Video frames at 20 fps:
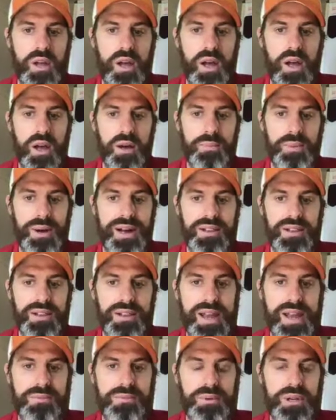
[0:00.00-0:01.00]
by
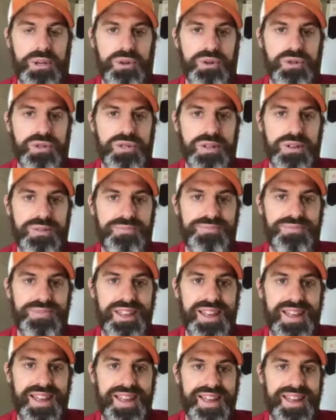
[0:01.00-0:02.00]
Lane Peterson.
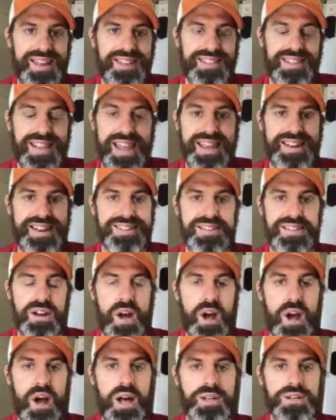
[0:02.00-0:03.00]
And Lane is an
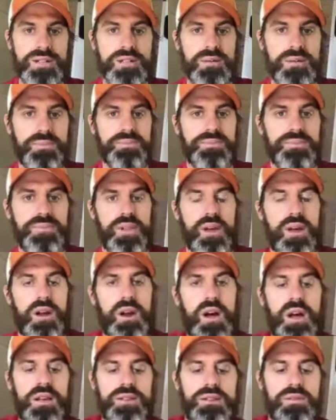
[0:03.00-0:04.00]
awesome
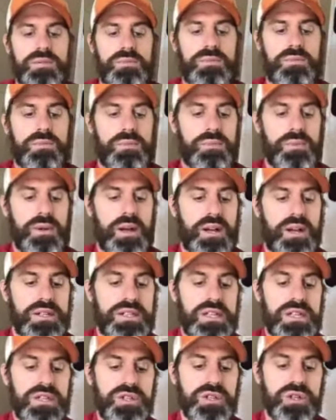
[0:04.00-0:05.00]

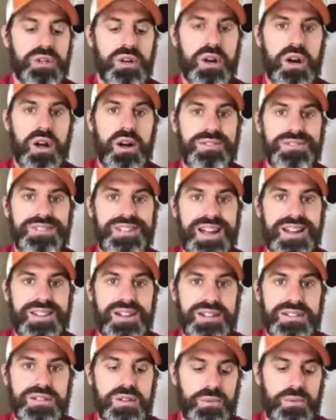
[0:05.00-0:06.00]
teacher of
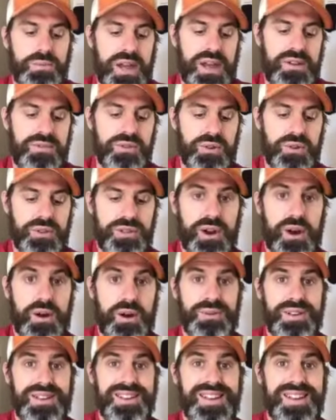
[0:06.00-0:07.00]
dialectical behavioral
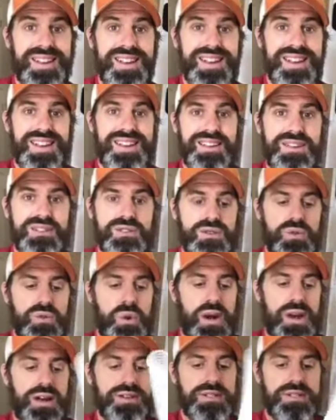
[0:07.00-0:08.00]
therapy. He's who
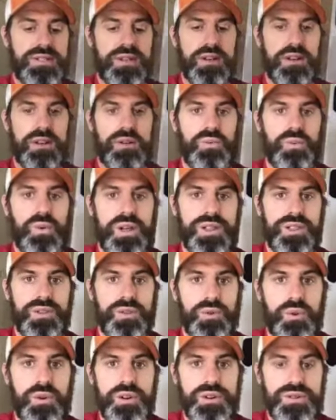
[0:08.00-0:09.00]
I studied with in
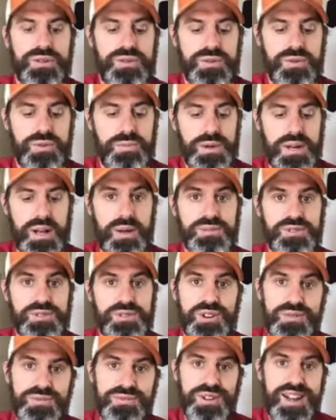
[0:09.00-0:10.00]
order to become
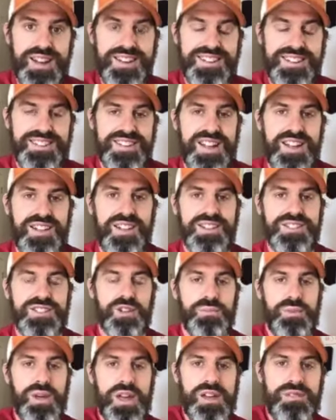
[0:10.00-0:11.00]
certified in
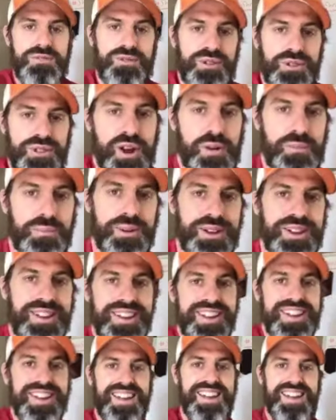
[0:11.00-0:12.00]
dialectical behavioral therapy.
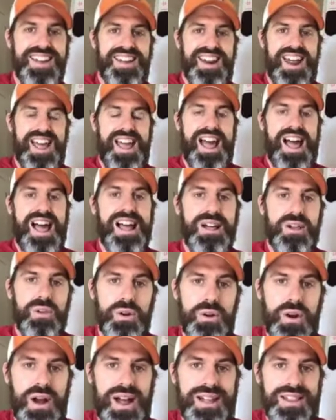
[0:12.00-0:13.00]
And I
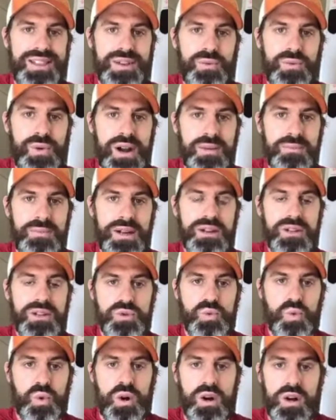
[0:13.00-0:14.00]
highly recommend
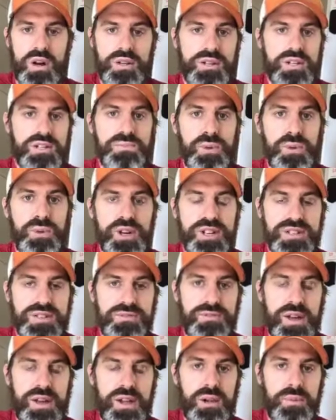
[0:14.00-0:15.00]
his work. This book is
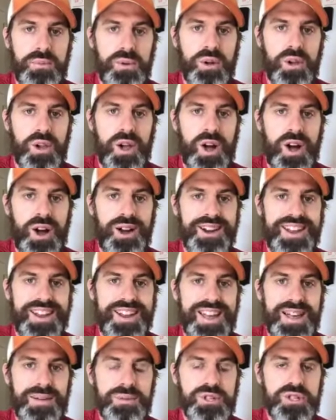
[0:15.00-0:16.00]
available on
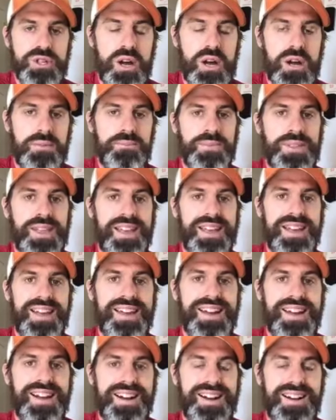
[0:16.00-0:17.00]
Amazon
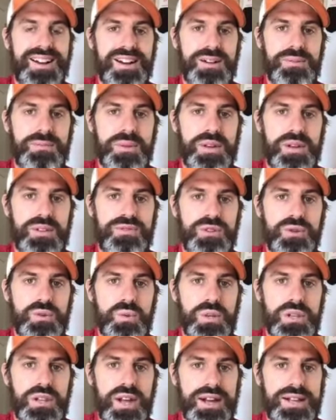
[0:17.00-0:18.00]
if you
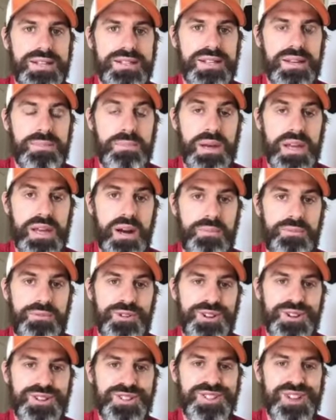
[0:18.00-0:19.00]
would like to pick it up for
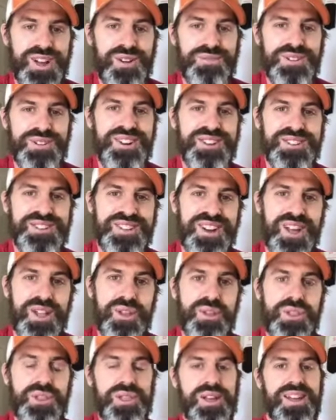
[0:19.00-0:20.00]
yourself. And here's
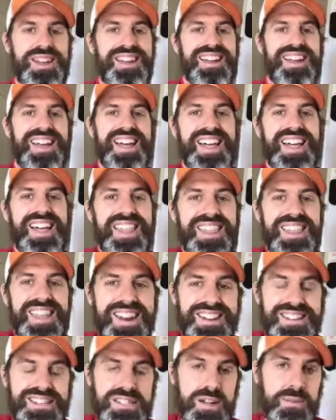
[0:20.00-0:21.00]
another thing that
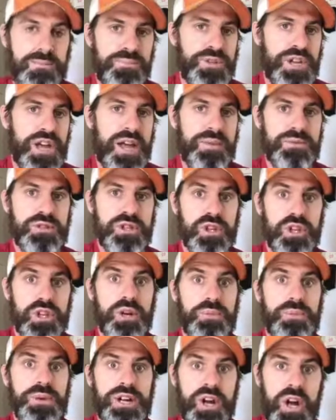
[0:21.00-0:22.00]
is sometimes a
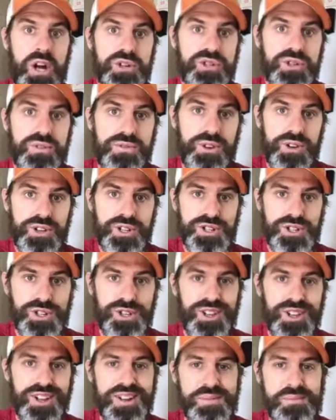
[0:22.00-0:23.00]
little bit
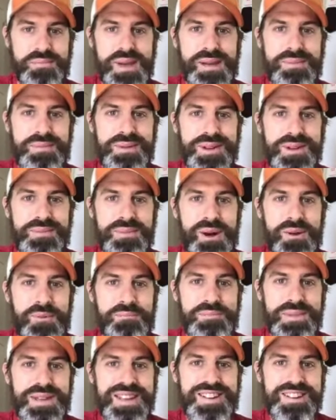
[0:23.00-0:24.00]
controversial, maybe about
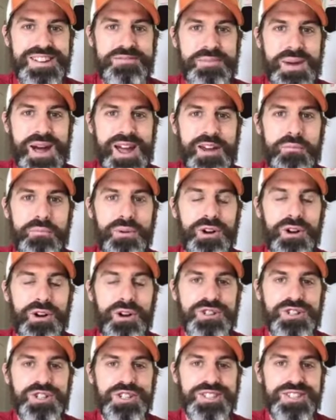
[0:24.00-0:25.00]
me and my
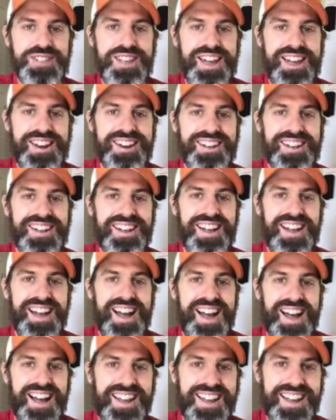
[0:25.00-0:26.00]
approach, is that
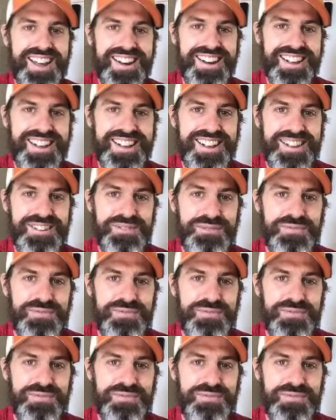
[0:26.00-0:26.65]
I kind of give